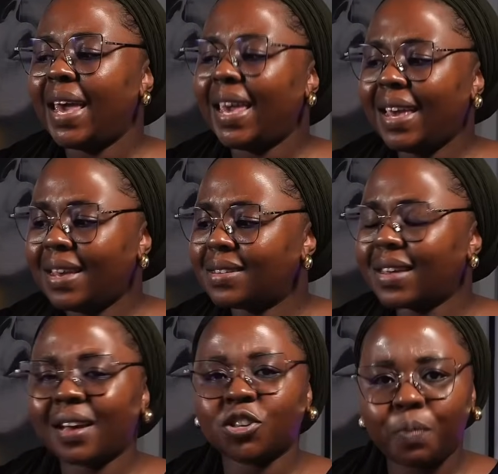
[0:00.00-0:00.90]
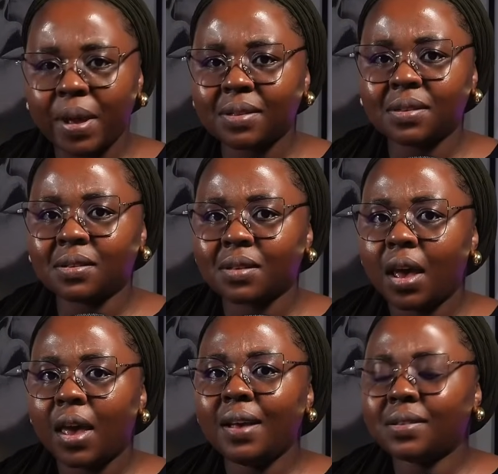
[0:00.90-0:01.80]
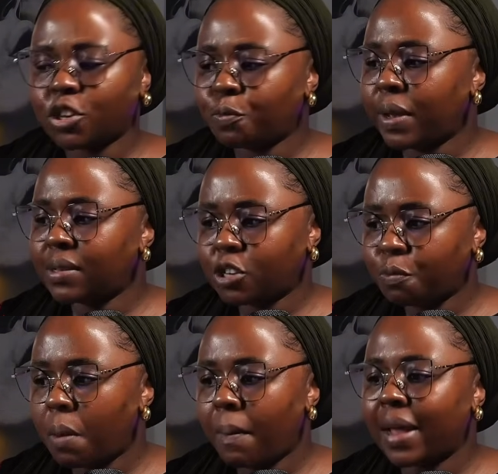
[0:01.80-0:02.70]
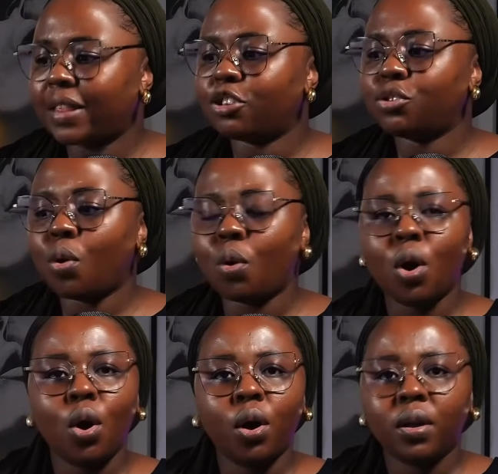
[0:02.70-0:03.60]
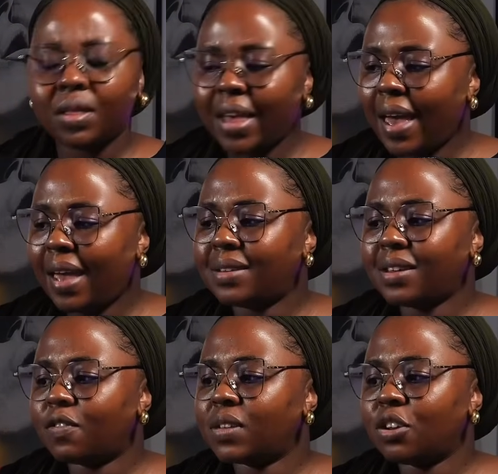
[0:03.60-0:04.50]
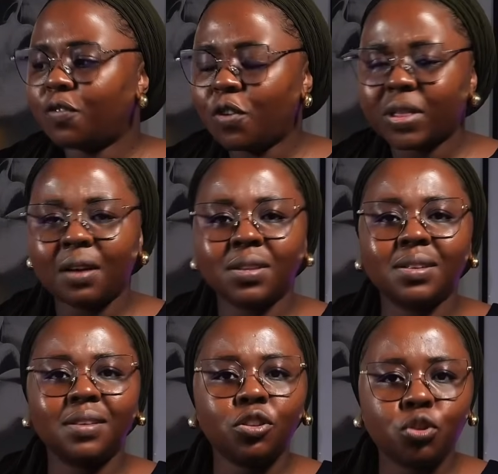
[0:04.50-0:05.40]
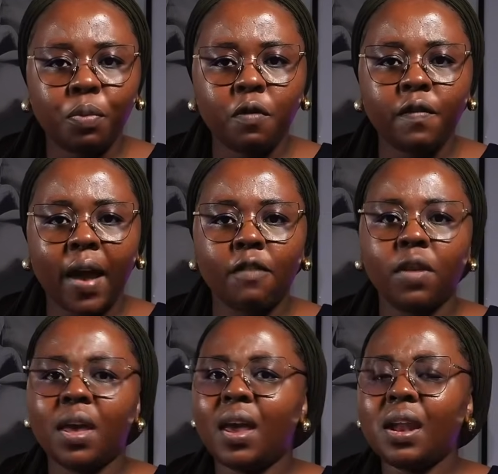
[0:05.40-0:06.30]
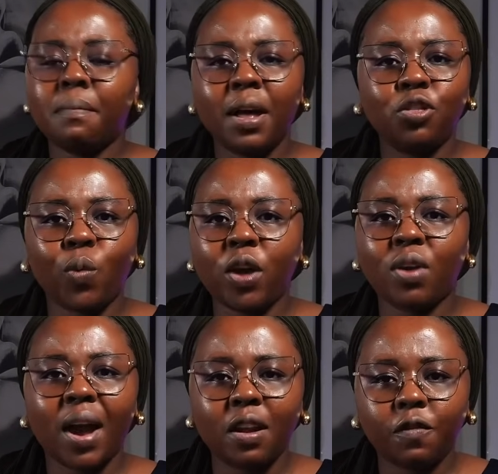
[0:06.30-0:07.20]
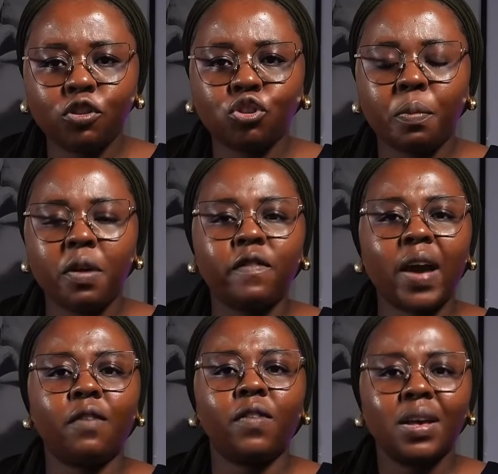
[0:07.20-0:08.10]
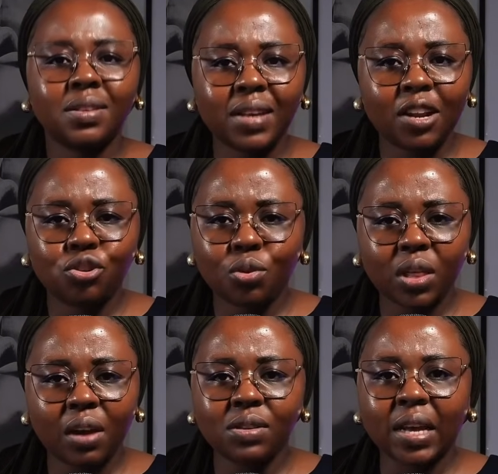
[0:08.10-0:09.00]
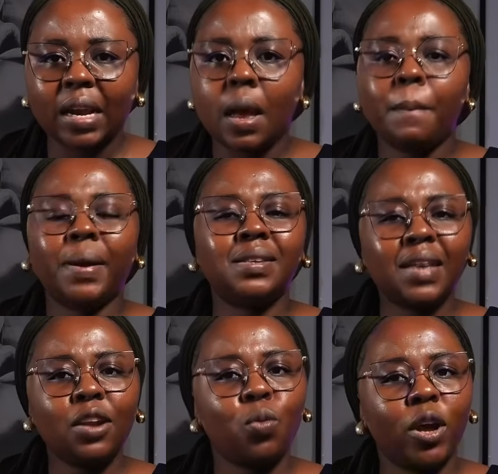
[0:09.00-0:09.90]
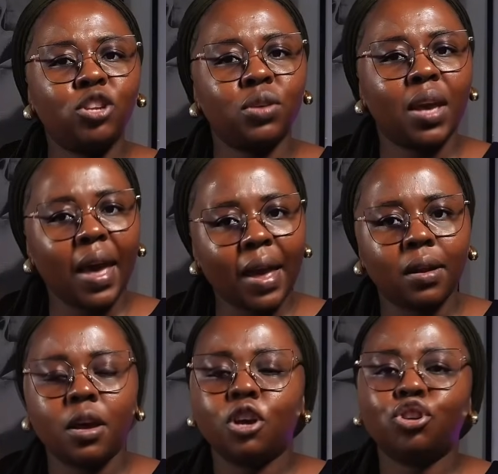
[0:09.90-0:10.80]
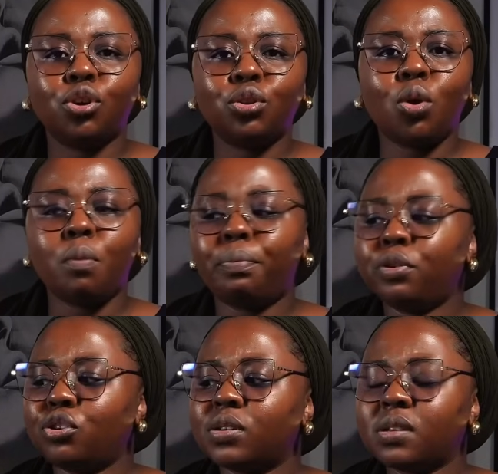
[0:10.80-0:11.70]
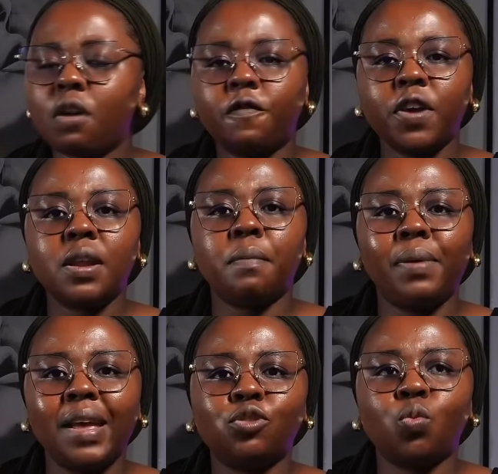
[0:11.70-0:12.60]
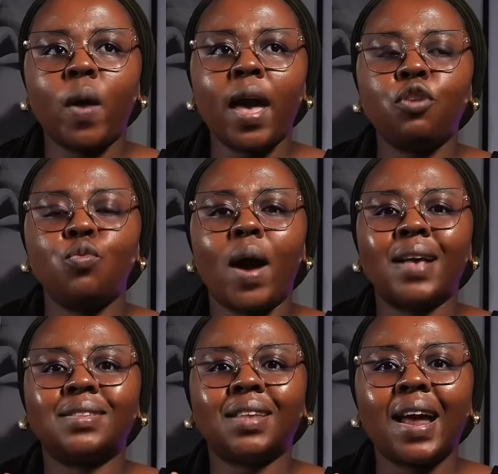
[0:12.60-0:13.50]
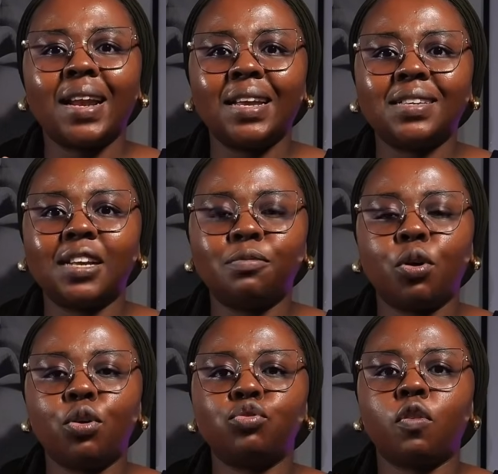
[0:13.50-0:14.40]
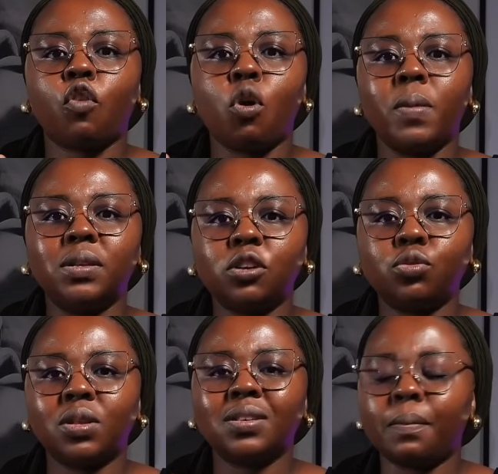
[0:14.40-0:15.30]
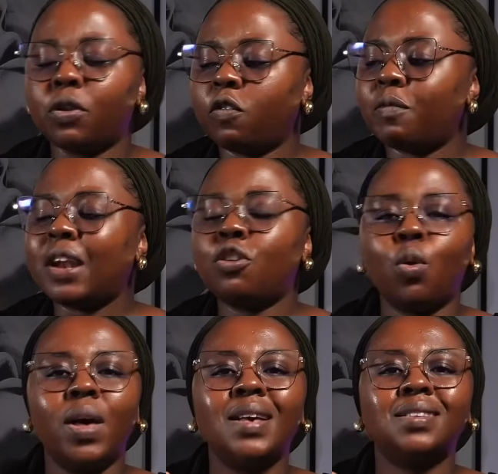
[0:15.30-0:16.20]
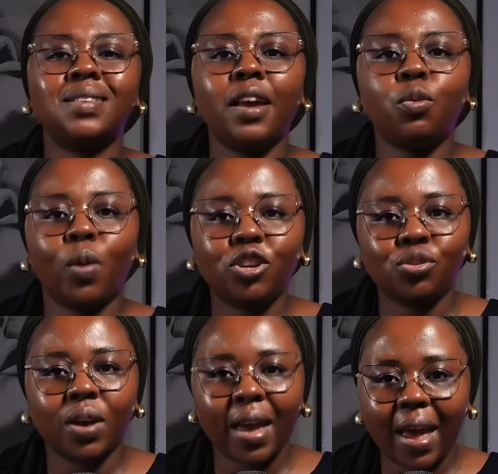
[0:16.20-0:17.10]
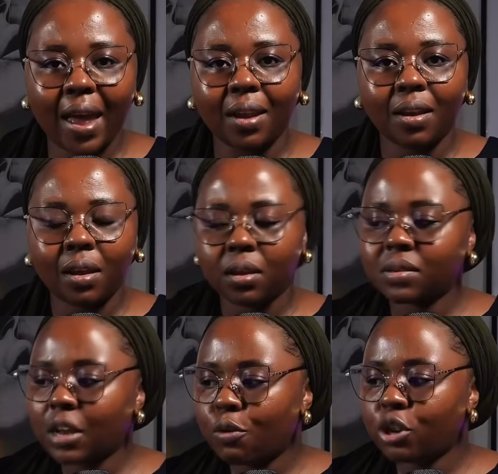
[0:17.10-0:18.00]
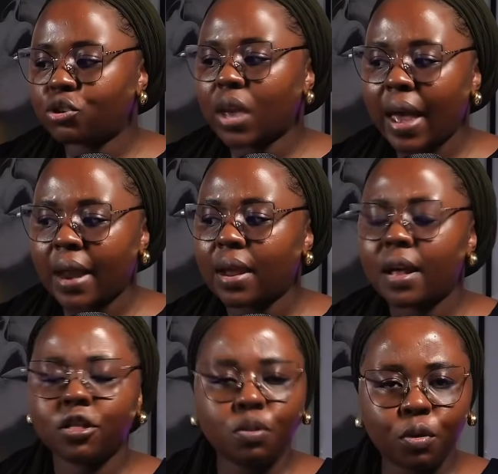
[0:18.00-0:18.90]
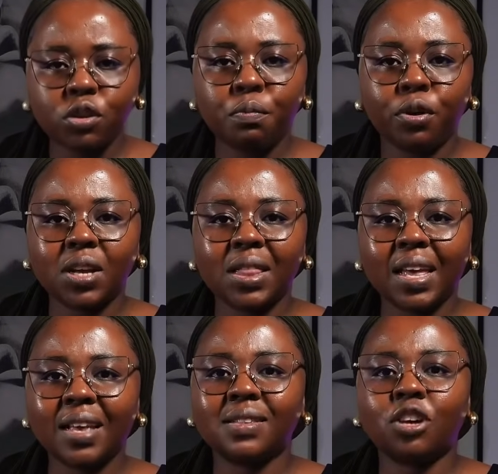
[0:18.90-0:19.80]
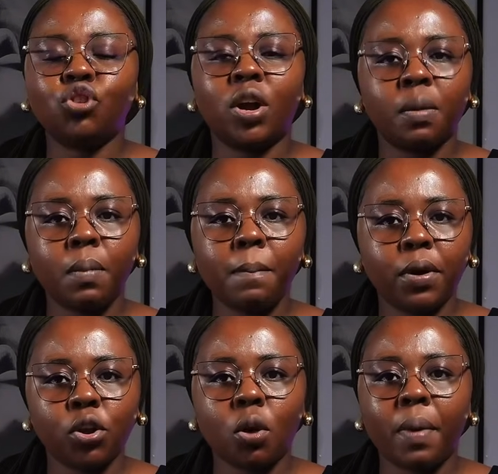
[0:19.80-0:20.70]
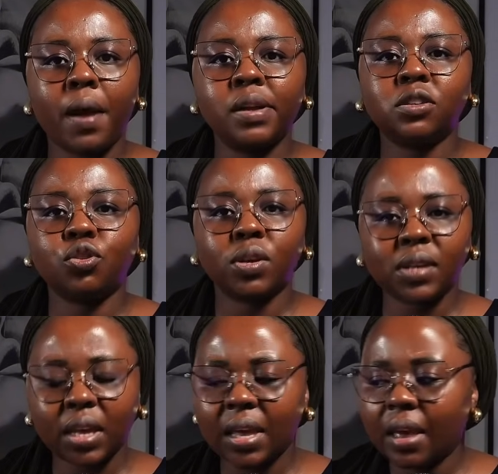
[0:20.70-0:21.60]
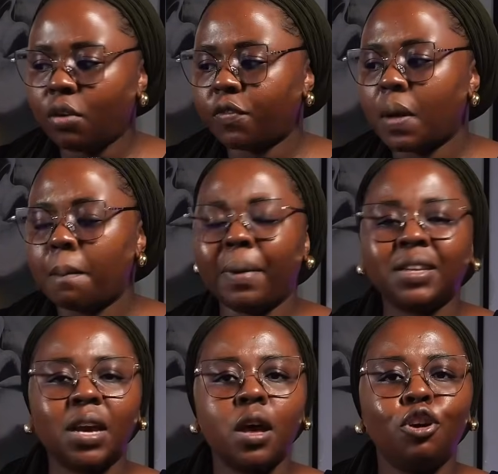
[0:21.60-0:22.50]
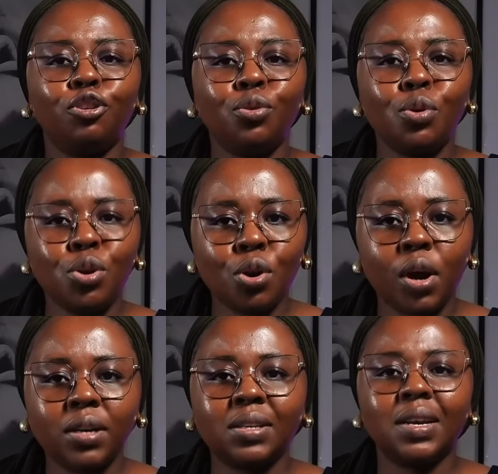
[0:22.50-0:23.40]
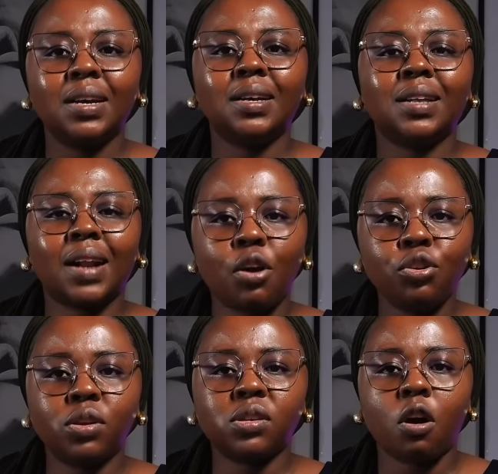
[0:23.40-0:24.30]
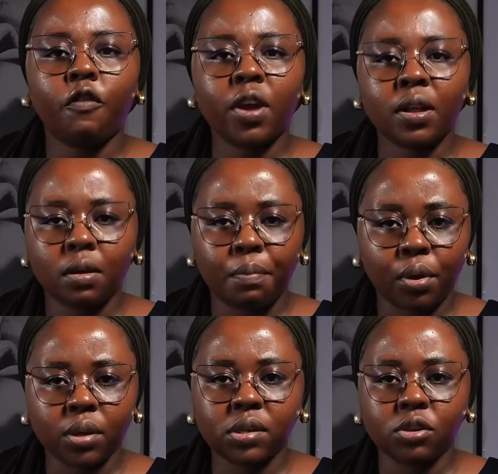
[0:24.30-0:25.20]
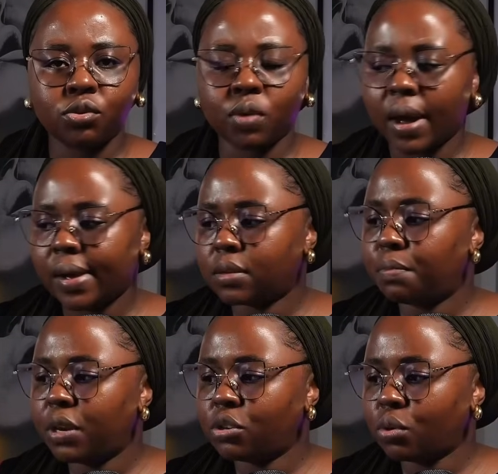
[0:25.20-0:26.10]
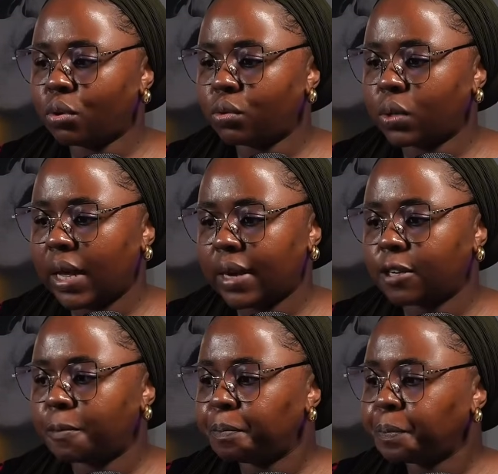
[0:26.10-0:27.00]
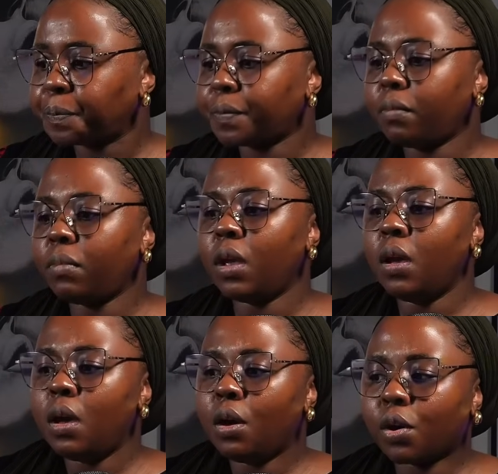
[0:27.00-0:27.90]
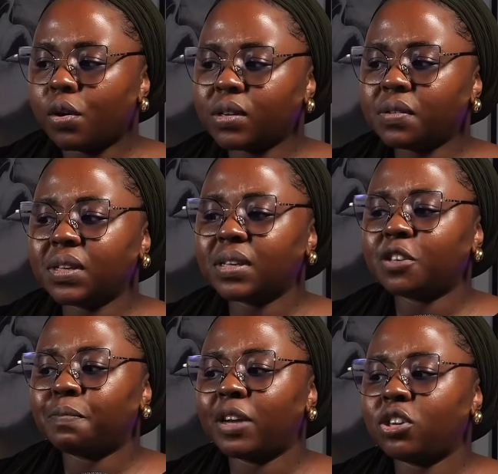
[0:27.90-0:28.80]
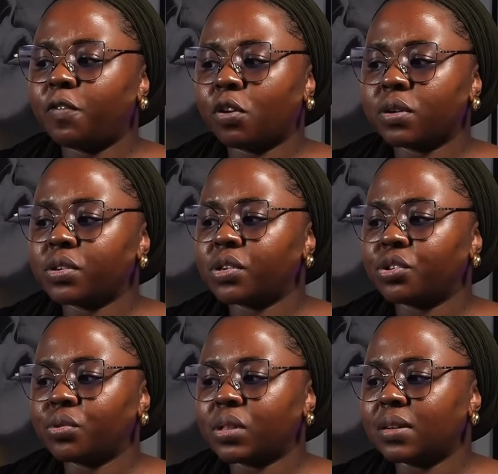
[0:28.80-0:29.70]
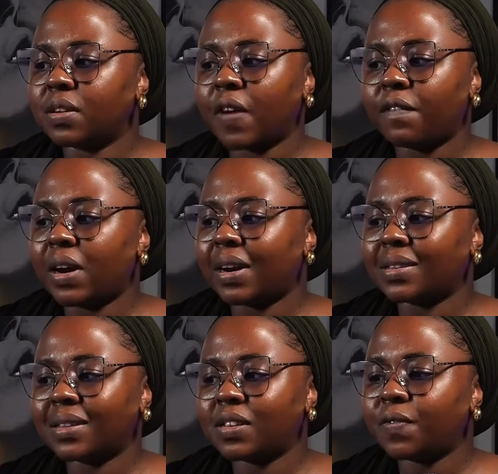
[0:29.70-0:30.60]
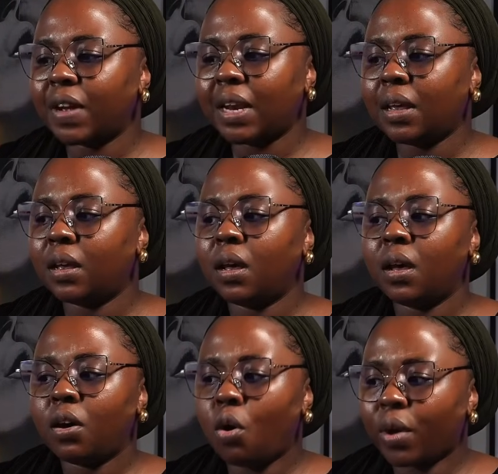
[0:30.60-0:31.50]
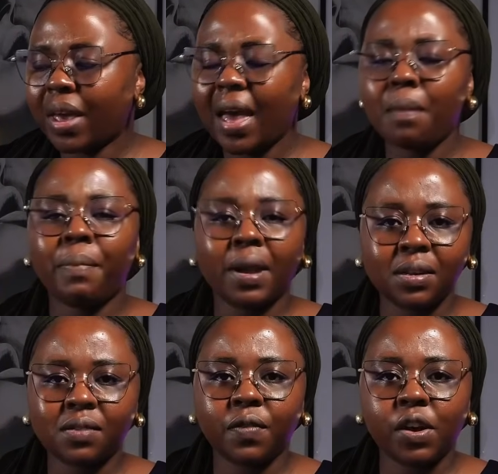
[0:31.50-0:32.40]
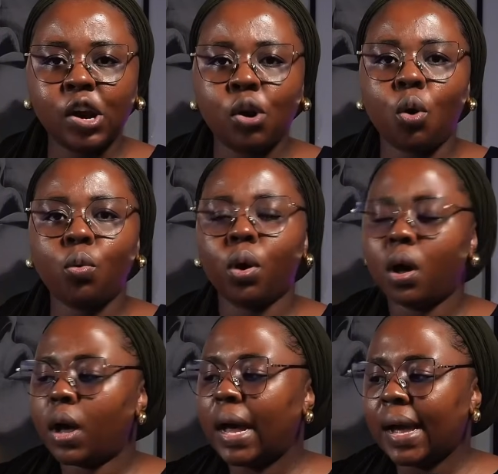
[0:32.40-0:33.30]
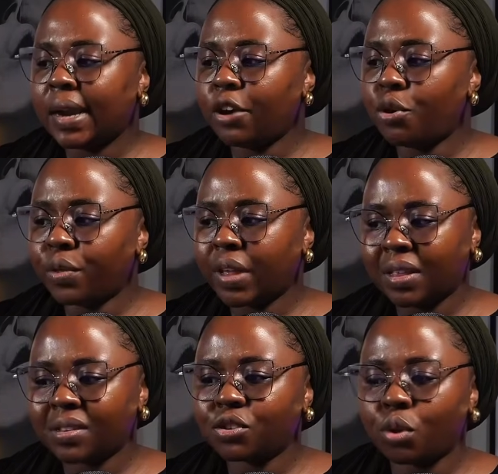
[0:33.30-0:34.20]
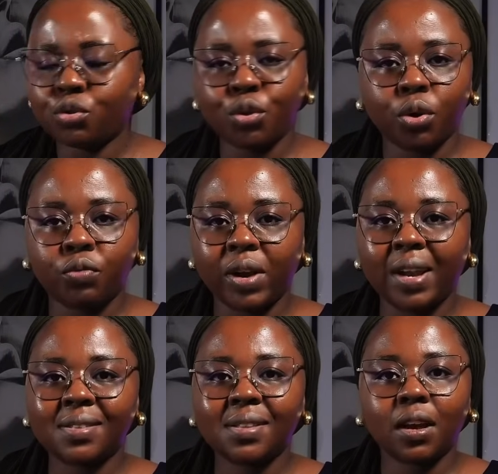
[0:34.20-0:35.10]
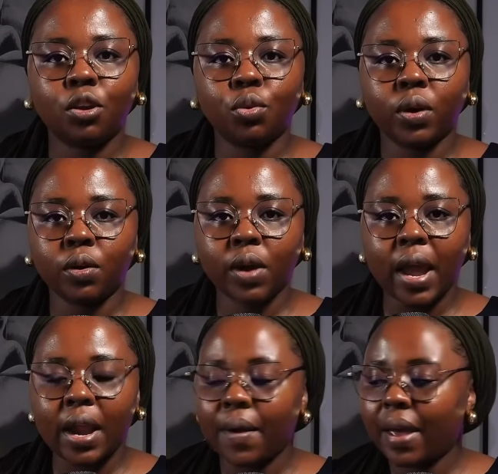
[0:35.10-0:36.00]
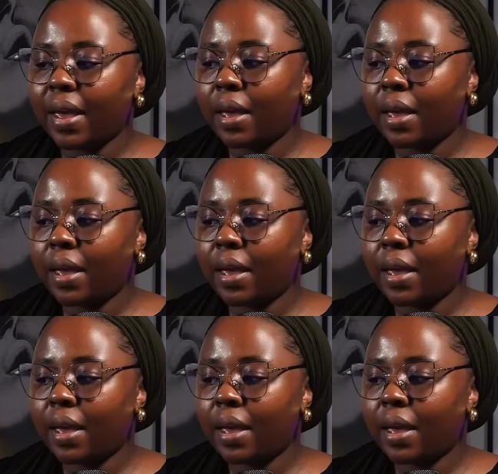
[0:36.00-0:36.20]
his expenses per month. So there, instead of sending 4,000, send 2.5. In a month where you can't afford 2.5, send 2,000, but send what you can. Don't put yourself in a place where you are struggling just because you have committed to this amount of money. No, send what you can. Send what you can. The most important thing is that you are remembering your parents and you're taking care of them, but do not drown yourself in the process, you guys. Please don't do that. Groceries, his budget for groceries is 2,500. That's fairly okay, but it's very low. And I know that this is also not realistic looking at our